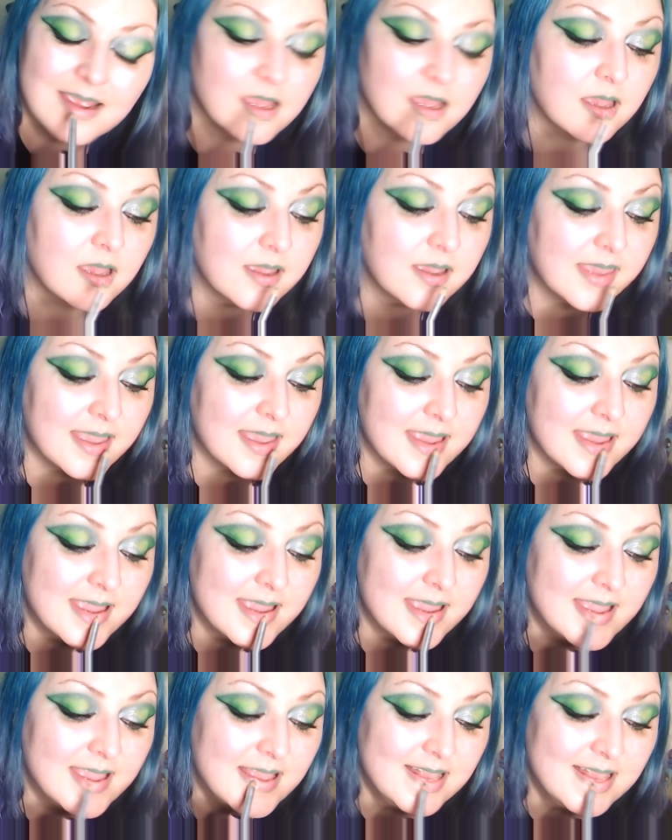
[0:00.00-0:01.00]
Okay,
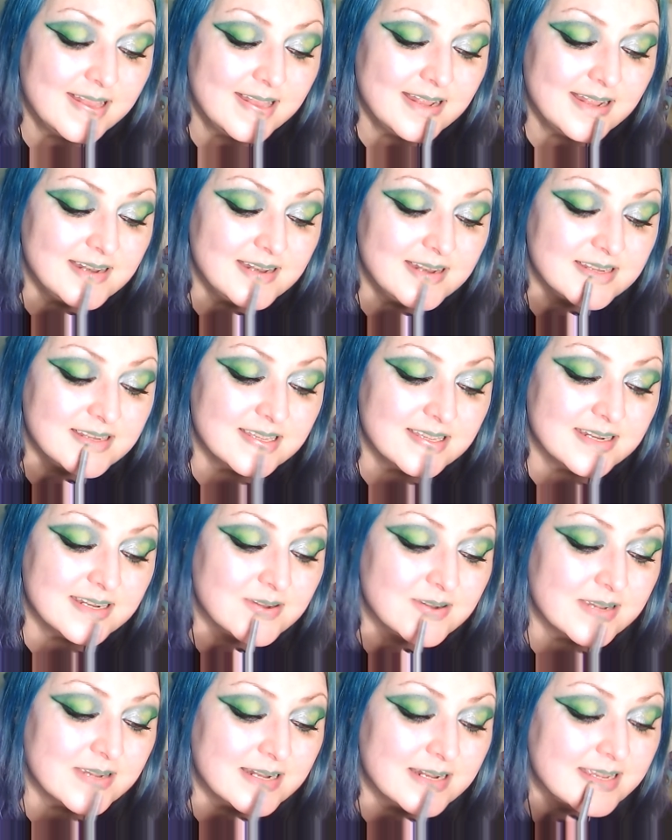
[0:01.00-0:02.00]
so now I'm just going to
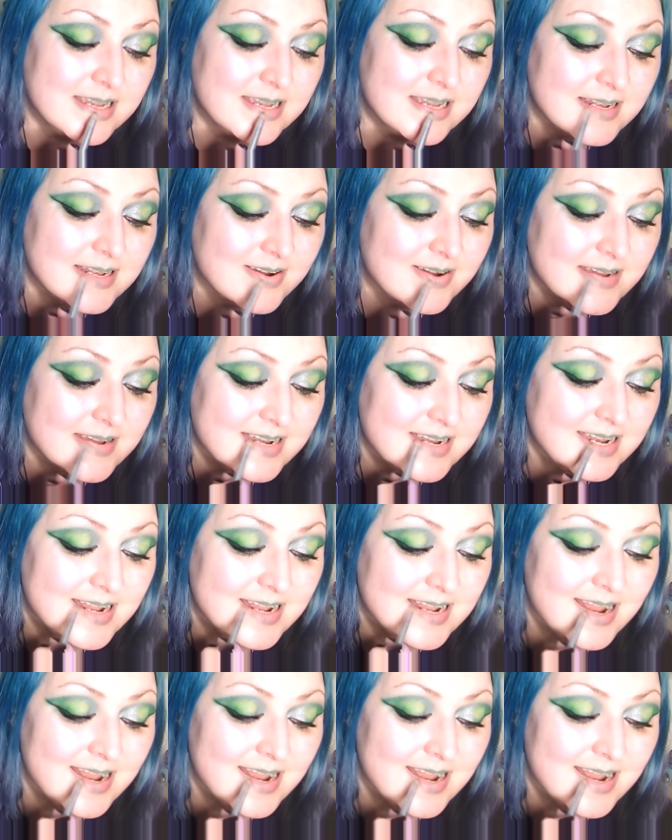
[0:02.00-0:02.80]
quickly colour in